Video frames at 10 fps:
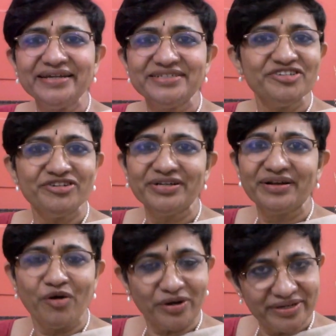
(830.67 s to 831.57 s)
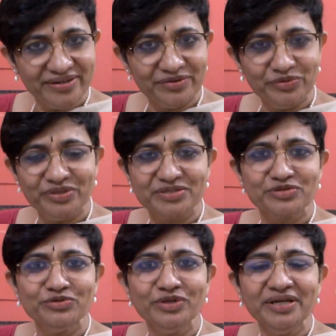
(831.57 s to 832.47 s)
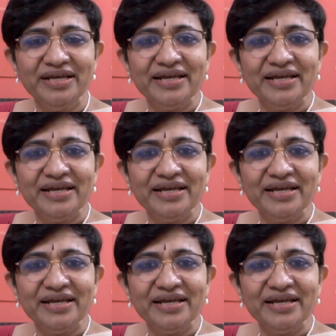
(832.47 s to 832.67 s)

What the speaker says: children got into the school.